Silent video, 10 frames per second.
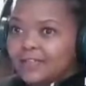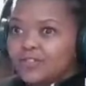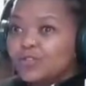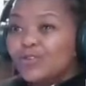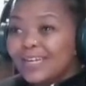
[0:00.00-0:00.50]

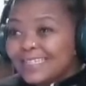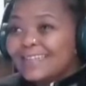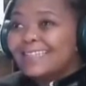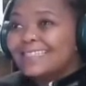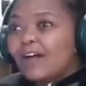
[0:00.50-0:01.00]
just creating
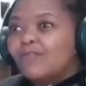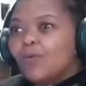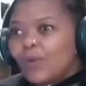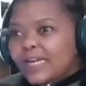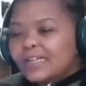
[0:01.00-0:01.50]
that
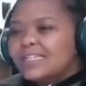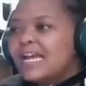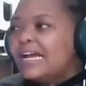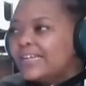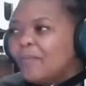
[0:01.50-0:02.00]
self-awareness.
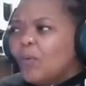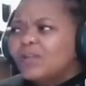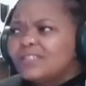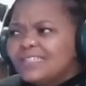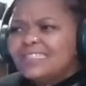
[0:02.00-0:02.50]
Number
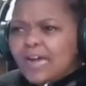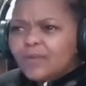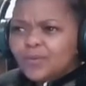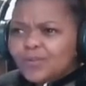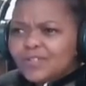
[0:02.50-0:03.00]
one, sit
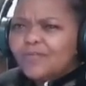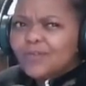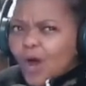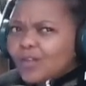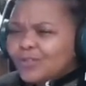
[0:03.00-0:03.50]
down with yourself
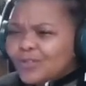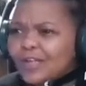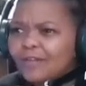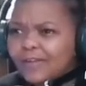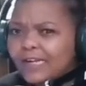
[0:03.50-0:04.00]
and ask
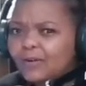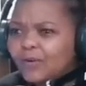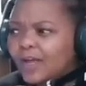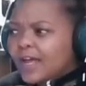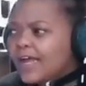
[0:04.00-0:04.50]
yourself, like,
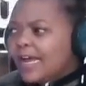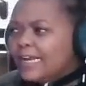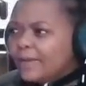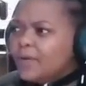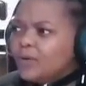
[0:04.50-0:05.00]
look,
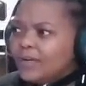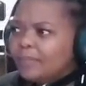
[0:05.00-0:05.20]
let me look at